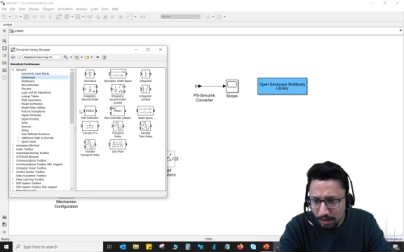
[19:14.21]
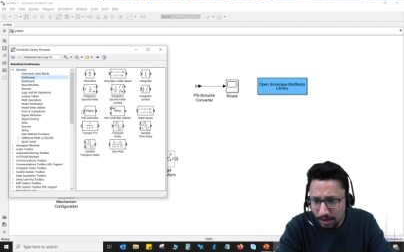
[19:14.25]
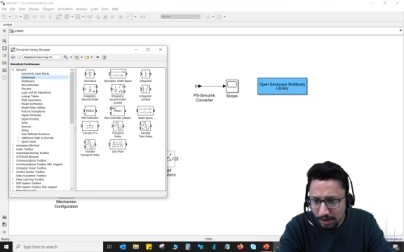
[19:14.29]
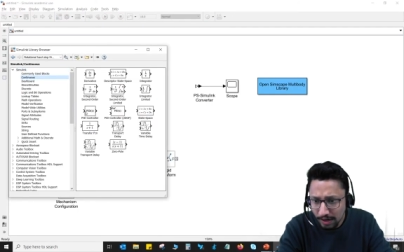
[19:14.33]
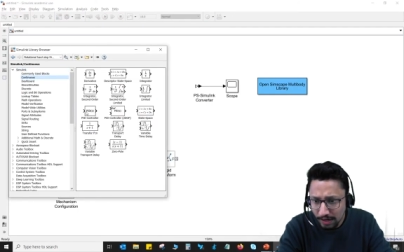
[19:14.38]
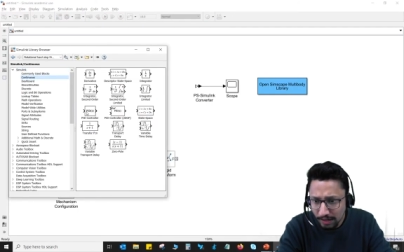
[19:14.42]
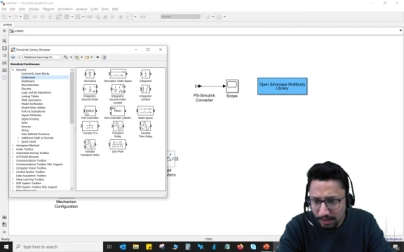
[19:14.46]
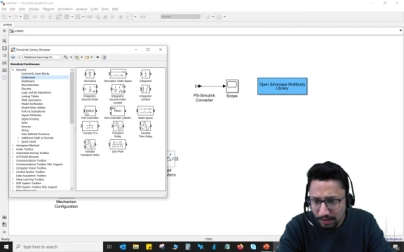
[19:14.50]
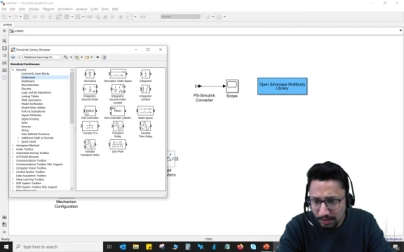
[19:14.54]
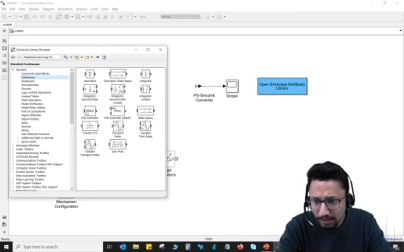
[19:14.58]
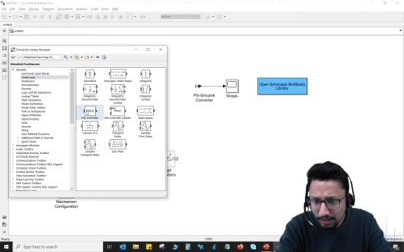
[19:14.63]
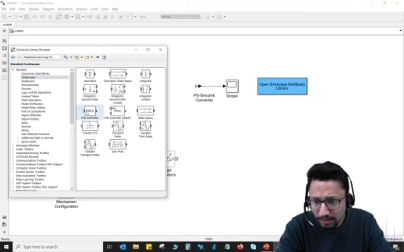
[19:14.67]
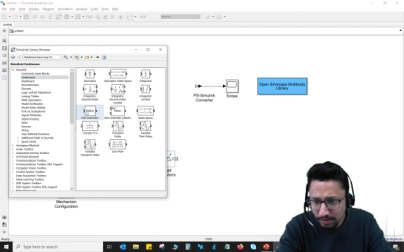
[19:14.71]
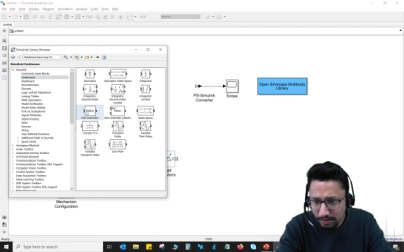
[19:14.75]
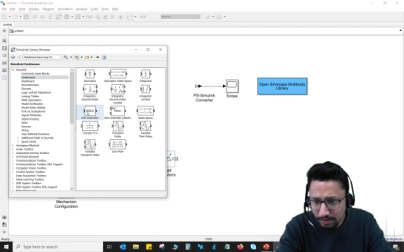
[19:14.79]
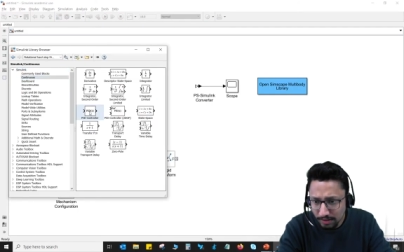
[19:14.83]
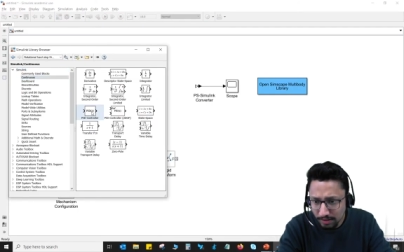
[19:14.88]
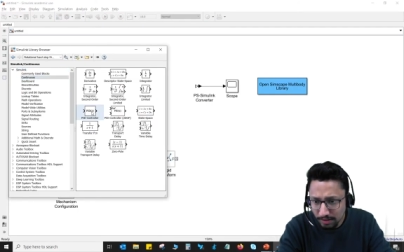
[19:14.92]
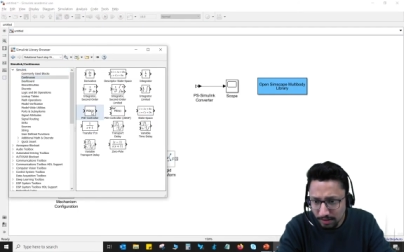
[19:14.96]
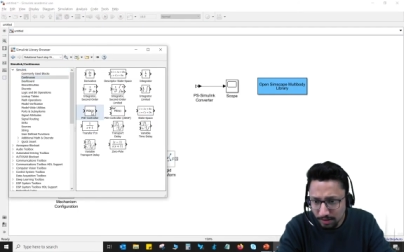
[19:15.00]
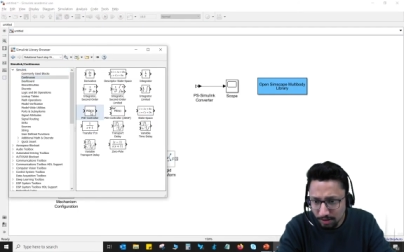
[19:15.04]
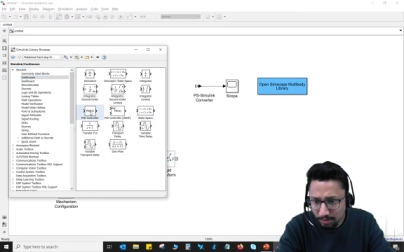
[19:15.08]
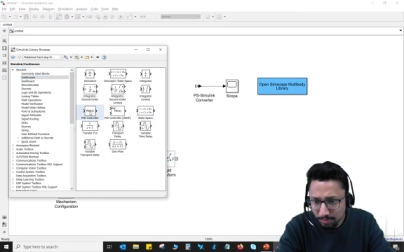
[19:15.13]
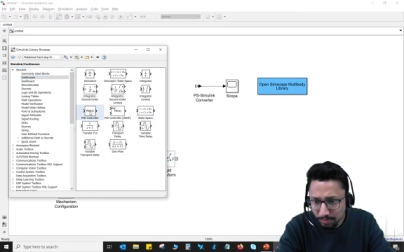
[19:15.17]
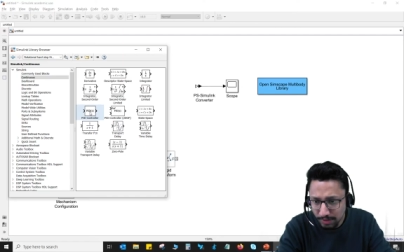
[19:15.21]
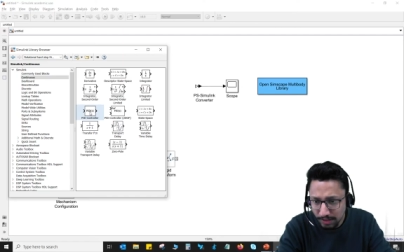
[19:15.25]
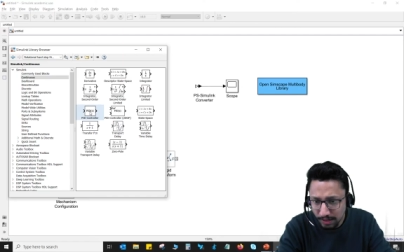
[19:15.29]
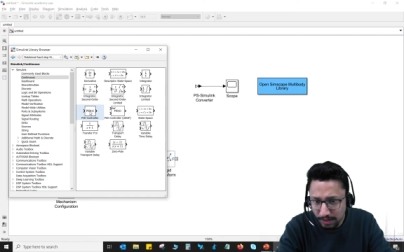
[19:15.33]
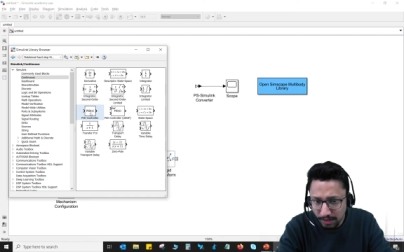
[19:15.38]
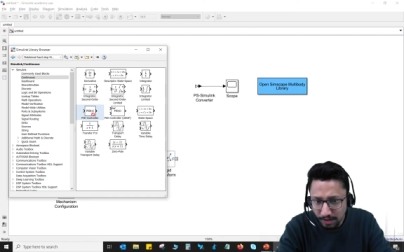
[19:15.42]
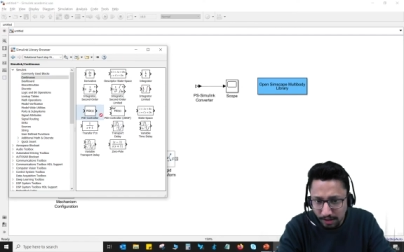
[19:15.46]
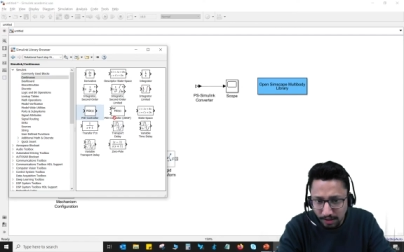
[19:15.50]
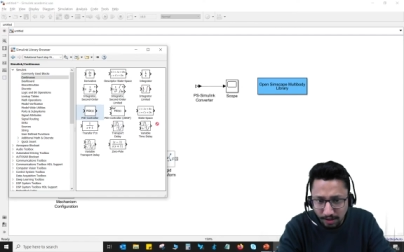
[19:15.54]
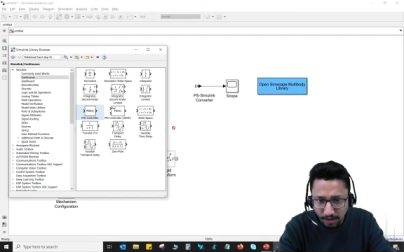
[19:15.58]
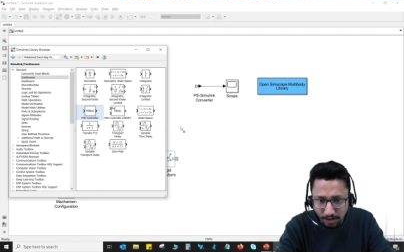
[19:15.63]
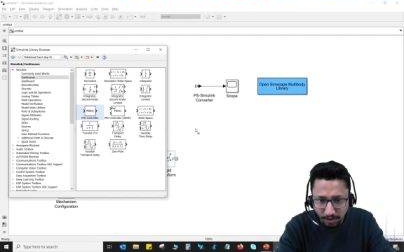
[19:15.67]
and this is this P
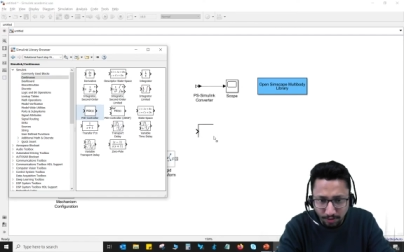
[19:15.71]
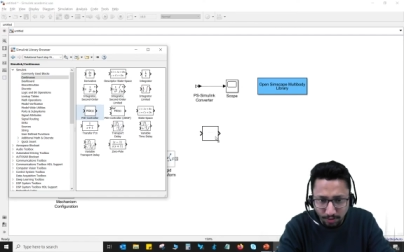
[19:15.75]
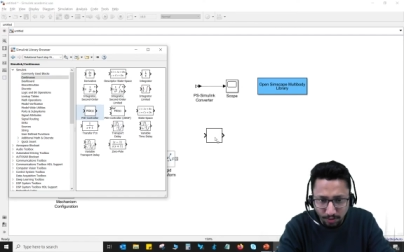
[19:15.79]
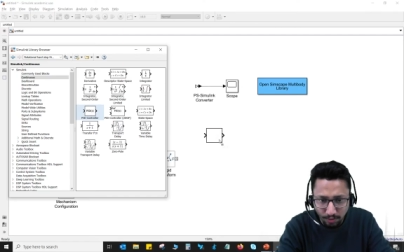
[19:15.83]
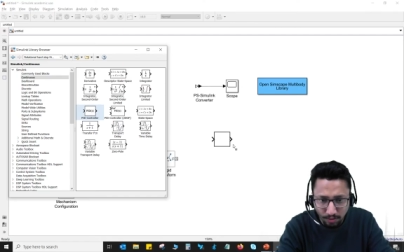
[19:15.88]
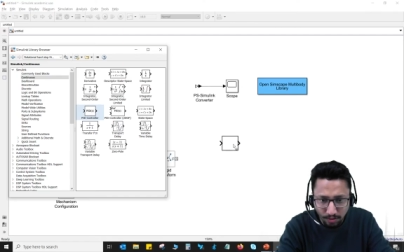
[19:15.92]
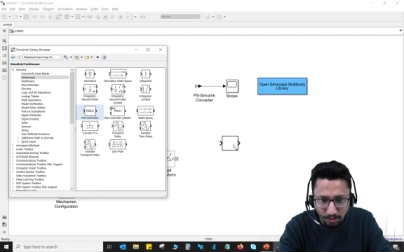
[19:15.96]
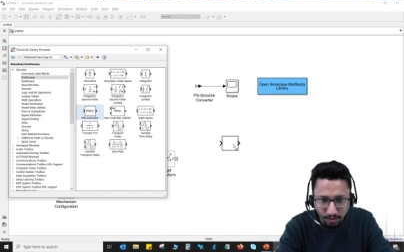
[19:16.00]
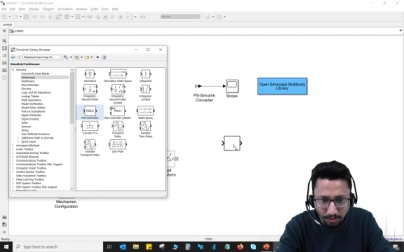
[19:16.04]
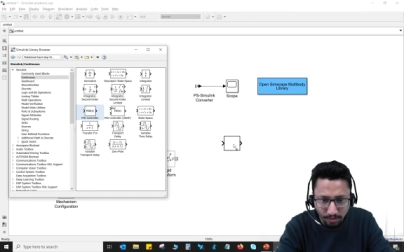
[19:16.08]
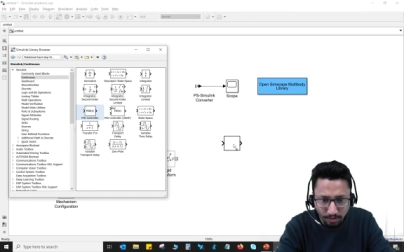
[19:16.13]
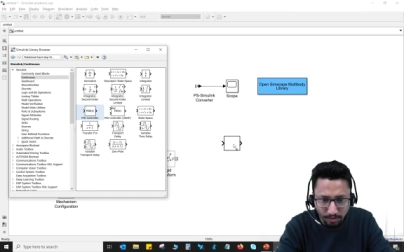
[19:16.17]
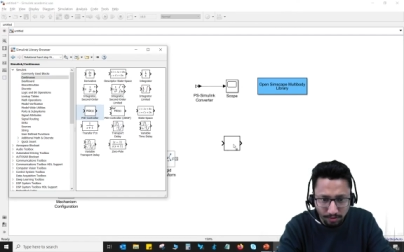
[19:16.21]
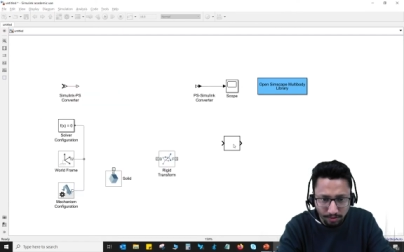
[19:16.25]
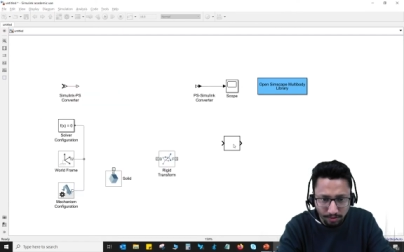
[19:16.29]
I D controller.